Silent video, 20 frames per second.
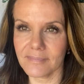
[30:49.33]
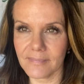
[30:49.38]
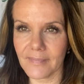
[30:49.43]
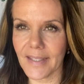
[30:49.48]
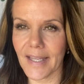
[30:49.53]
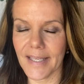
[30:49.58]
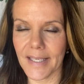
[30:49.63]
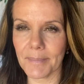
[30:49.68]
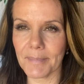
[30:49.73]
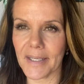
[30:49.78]

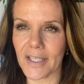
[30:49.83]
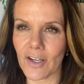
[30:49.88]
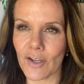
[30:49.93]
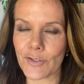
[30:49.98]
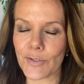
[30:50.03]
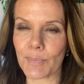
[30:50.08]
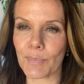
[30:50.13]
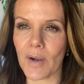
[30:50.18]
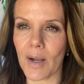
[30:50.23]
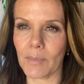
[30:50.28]
and it might cause
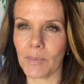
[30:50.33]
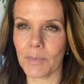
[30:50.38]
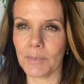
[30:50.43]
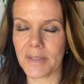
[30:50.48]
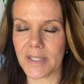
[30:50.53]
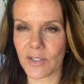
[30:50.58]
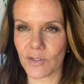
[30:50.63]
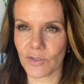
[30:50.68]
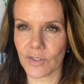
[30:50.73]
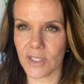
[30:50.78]
a problem. It
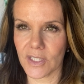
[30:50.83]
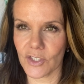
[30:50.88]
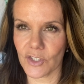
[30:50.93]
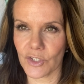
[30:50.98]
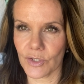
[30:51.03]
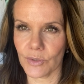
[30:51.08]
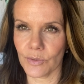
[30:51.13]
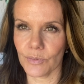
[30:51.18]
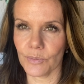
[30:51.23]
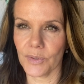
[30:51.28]
means there's an
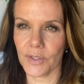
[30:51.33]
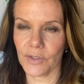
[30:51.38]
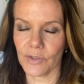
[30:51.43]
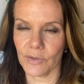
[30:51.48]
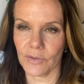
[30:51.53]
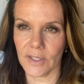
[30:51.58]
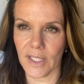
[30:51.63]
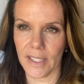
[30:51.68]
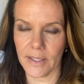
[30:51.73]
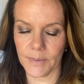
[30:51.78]
issue with
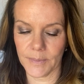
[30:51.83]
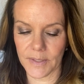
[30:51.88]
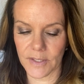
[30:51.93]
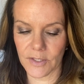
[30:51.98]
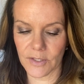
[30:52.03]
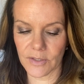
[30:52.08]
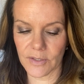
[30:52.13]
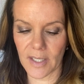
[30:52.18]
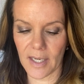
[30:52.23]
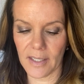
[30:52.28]
your
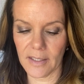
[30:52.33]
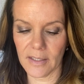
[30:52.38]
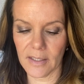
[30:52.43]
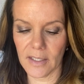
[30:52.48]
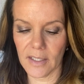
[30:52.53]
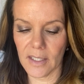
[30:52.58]
language, okay?